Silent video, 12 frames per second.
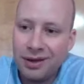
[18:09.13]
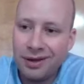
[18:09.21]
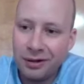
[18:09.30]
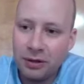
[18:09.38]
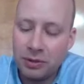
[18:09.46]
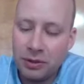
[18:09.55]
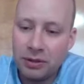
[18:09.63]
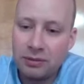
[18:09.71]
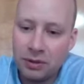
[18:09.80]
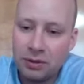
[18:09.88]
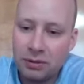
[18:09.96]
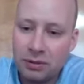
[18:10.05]
element of
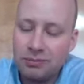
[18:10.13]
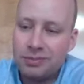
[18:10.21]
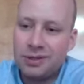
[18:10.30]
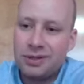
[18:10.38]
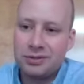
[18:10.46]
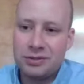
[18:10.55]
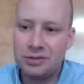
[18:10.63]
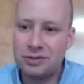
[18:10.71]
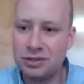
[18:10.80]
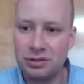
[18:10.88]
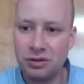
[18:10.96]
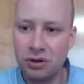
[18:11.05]
it because you just
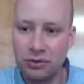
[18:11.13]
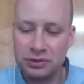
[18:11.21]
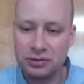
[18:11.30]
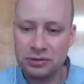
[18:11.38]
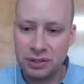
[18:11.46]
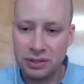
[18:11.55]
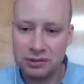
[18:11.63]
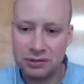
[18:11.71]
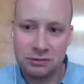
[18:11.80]
hear all these things,